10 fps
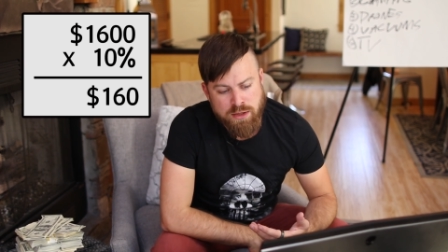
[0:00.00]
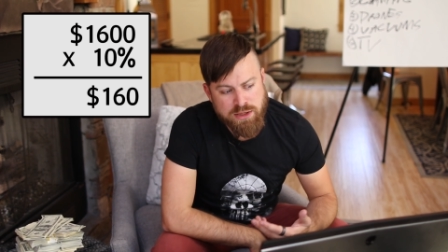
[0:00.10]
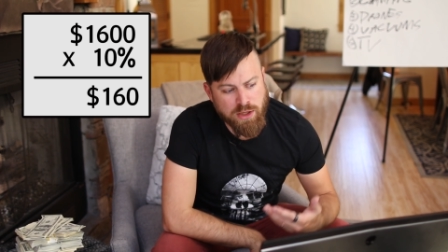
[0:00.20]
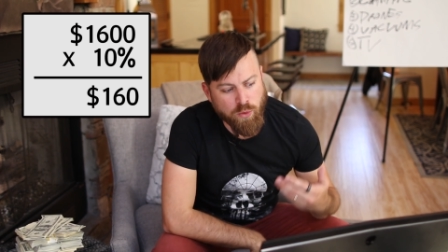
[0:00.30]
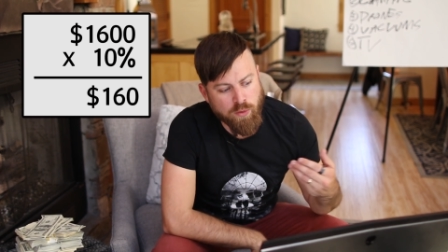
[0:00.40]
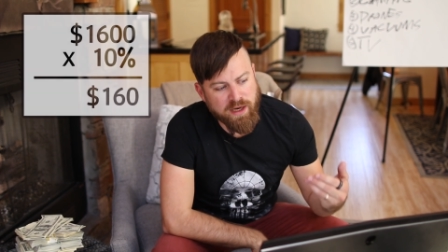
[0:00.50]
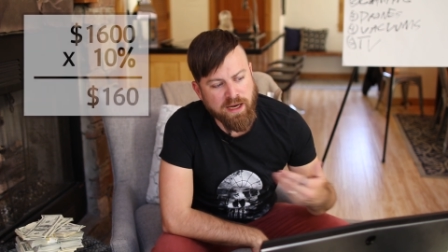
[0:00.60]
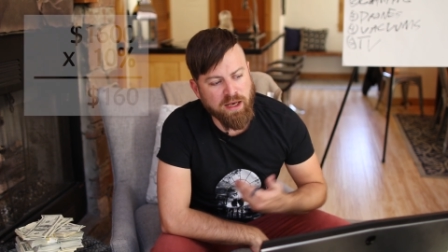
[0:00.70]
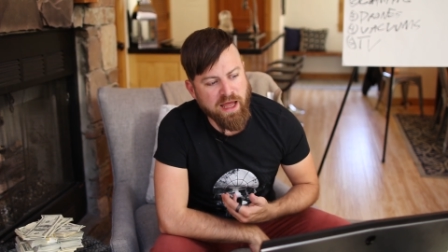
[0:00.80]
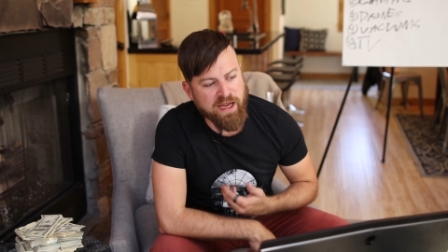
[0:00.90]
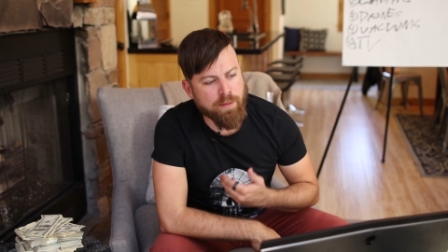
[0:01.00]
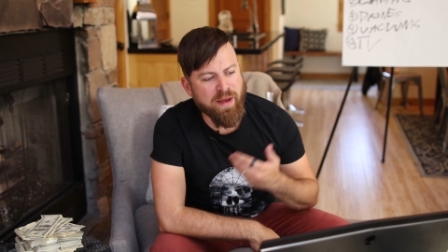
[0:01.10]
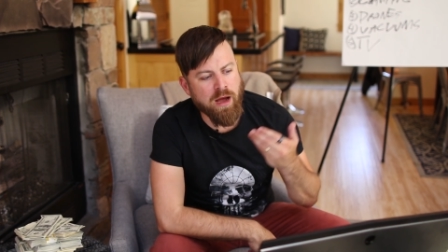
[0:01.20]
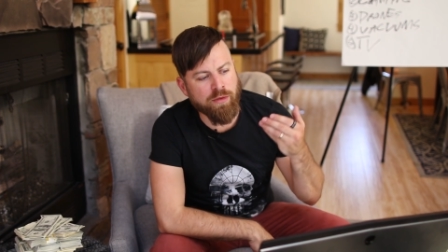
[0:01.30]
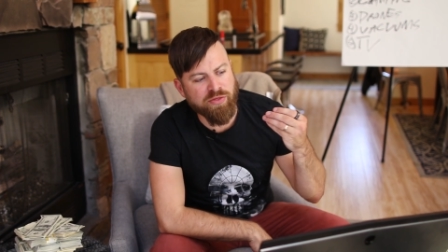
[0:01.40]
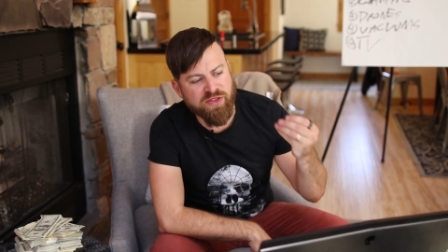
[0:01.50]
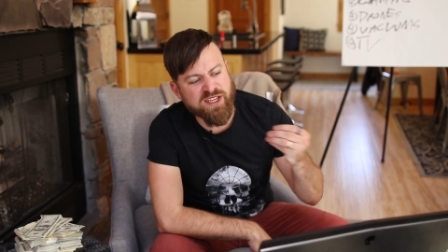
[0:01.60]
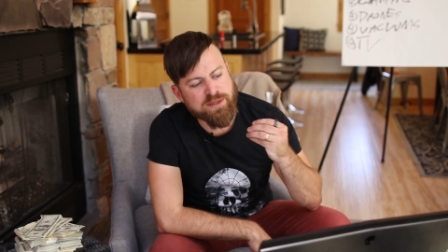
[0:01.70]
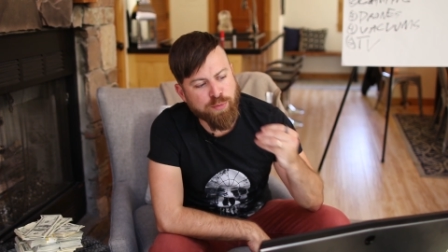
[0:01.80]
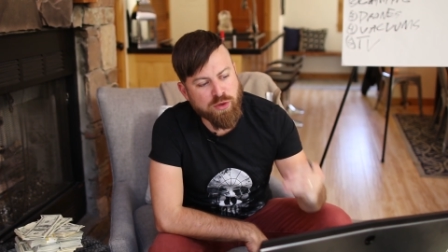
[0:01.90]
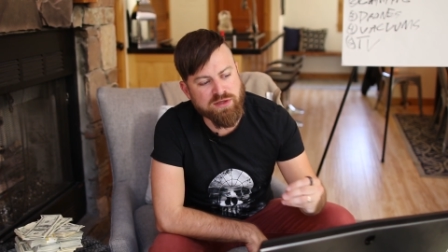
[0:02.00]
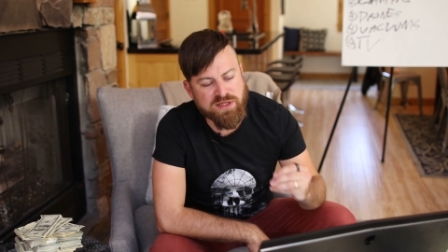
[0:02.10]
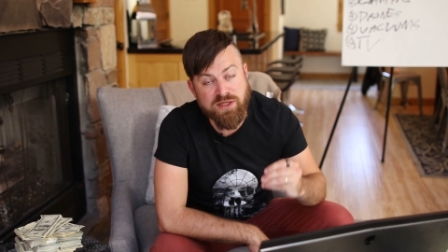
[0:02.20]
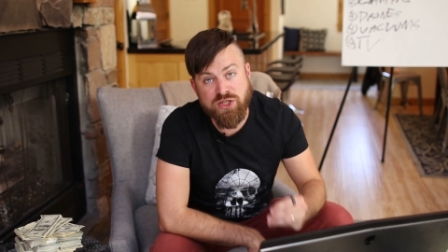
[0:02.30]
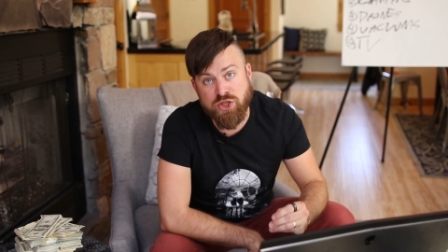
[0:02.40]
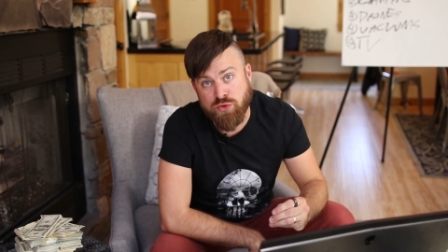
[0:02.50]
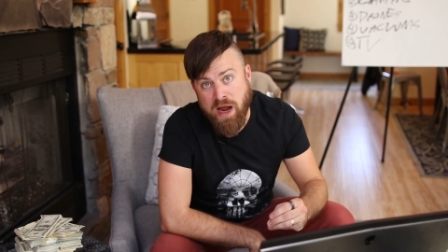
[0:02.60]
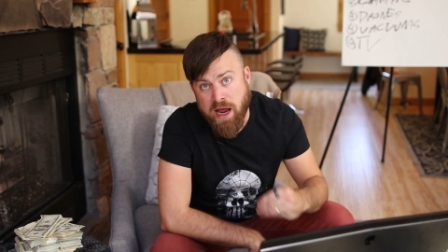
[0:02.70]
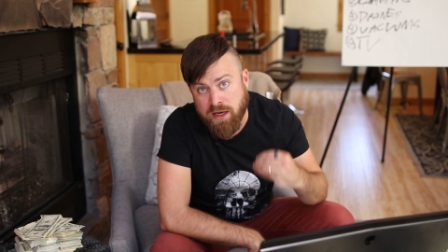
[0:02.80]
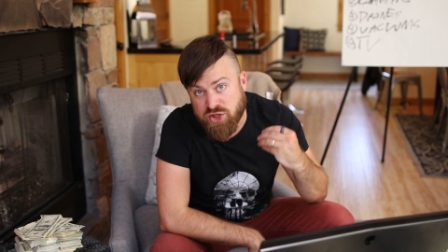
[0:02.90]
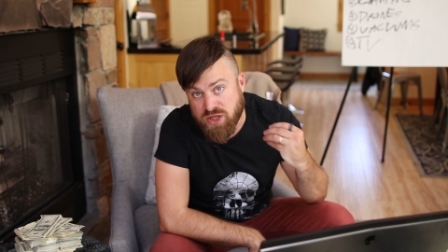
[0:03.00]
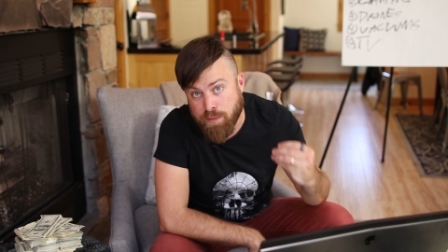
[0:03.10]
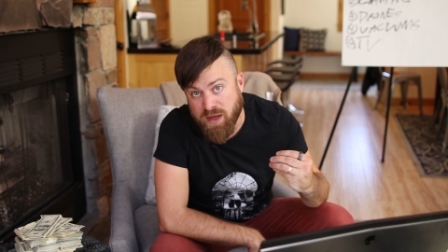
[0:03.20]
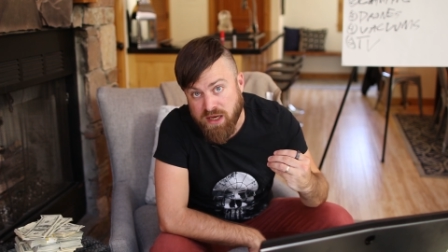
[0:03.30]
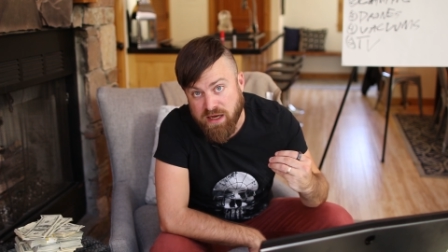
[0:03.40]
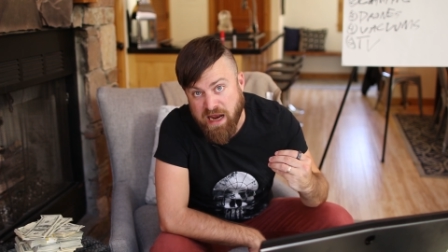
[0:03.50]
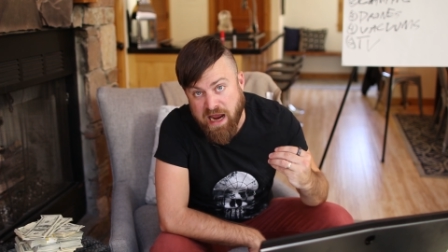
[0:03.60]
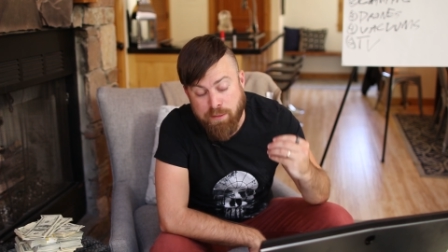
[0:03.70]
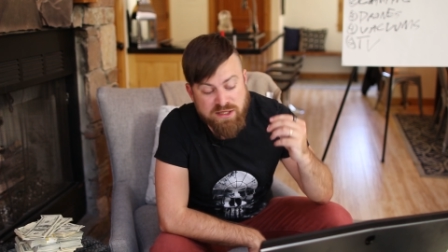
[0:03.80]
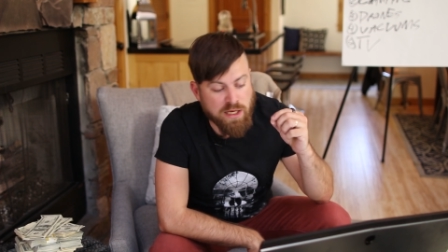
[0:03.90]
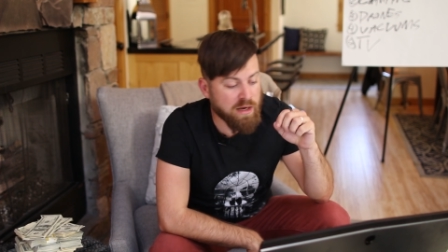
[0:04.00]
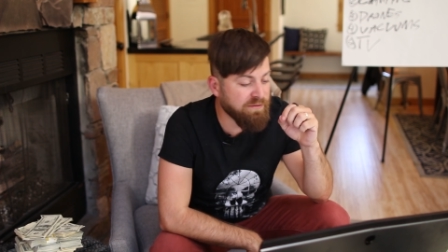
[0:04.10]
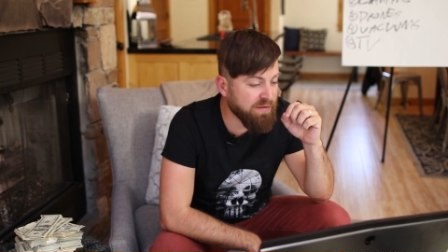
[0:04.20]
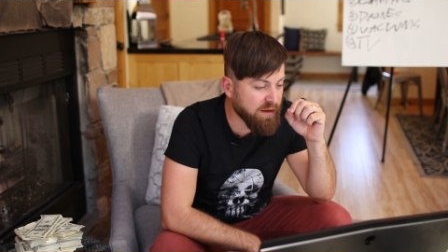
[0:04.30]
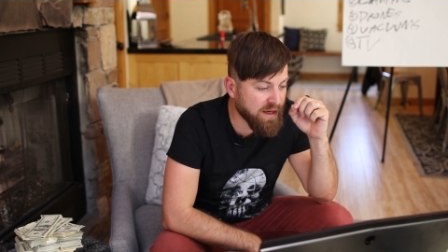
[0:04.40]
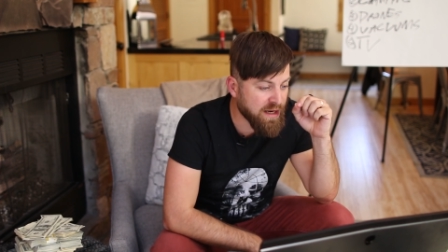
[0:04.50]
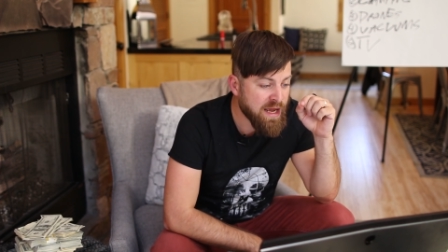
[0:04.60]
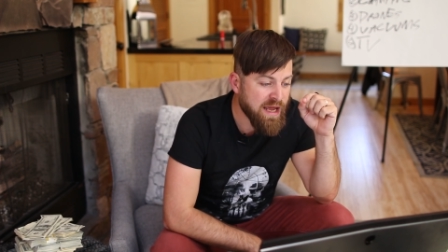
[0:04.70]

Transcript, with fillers: So what I like about this person's strategy to being an Amazon affiliate,